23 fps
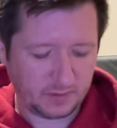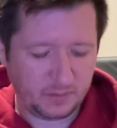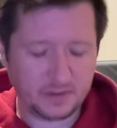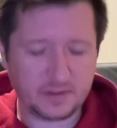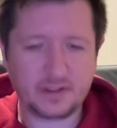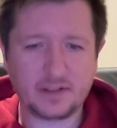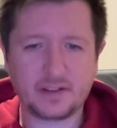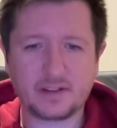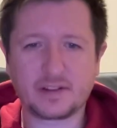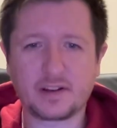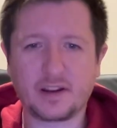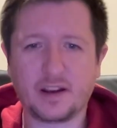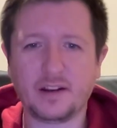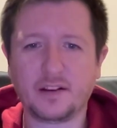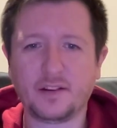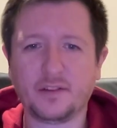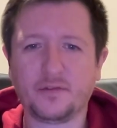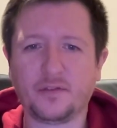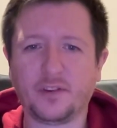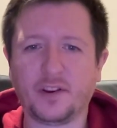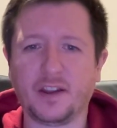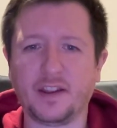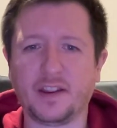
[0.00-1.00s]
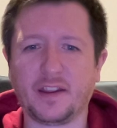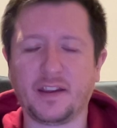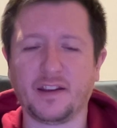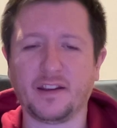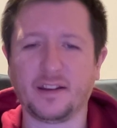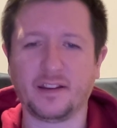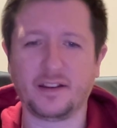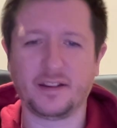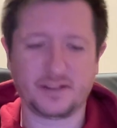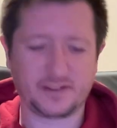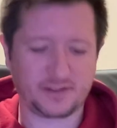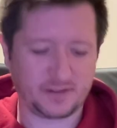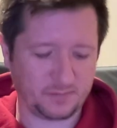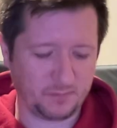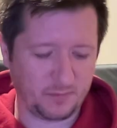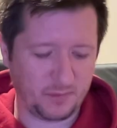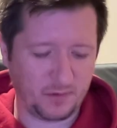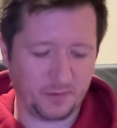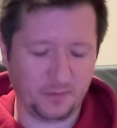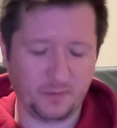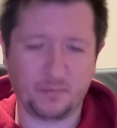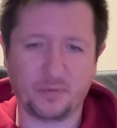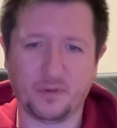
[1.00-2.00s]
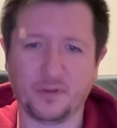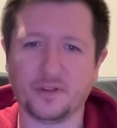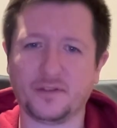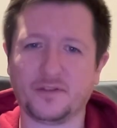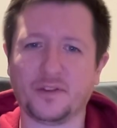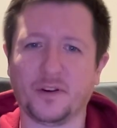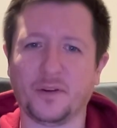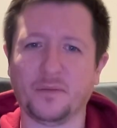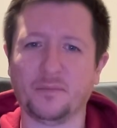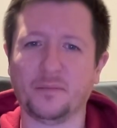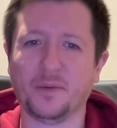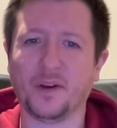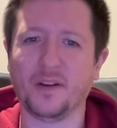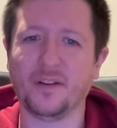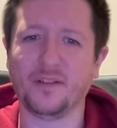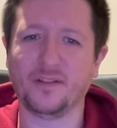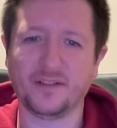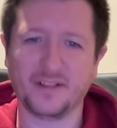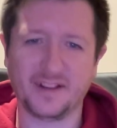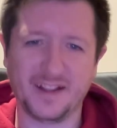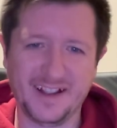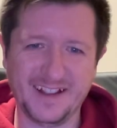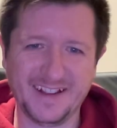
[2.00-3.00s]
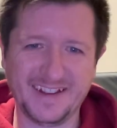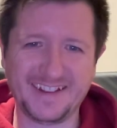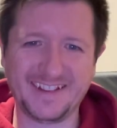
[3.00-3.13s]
which is kind of like a small bore trombone.